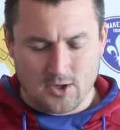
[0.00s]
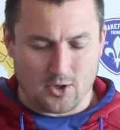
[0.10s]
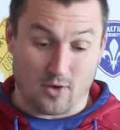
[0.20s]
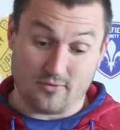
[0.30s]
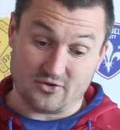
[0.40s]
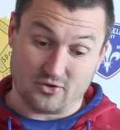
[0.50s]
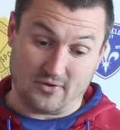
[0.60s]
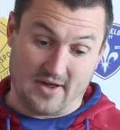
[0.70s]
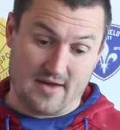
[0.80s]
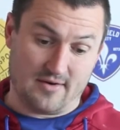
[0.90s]
got a result
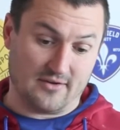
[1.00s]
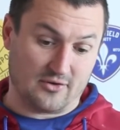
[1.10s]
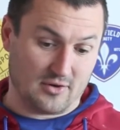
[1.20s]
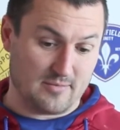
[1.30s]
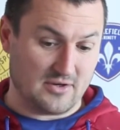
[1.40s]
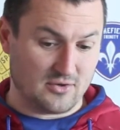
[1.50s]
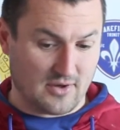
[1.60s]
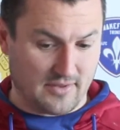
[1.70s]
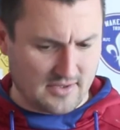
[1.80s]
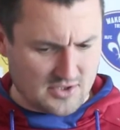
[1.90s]
there, and it's only been done
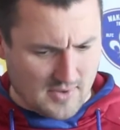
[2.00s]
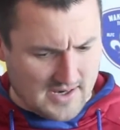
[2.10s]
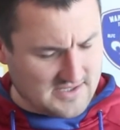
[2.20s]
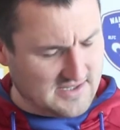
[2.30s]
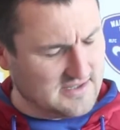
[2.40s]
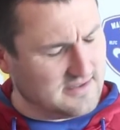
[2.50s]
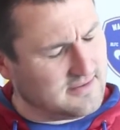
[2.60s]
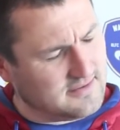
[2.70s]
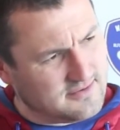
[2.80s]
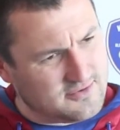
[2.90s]
I think twice in
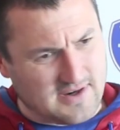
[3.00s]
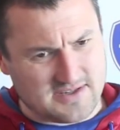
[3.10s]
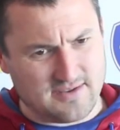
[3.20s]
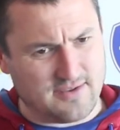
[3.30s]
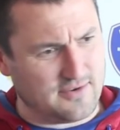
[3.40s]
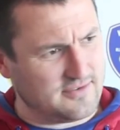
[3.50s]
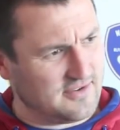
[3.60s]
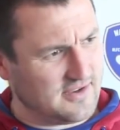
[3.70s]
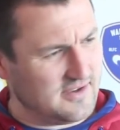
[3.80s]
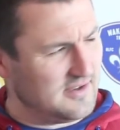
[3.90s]

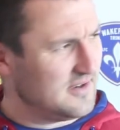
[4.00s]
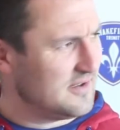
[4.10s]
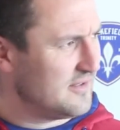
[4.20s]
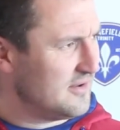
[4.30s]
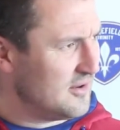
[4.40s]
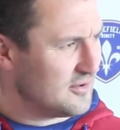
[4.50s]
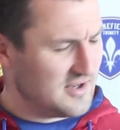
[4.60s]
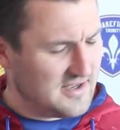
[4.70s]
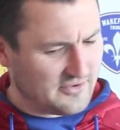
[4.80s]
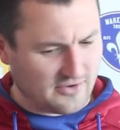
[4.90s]
30 odd years.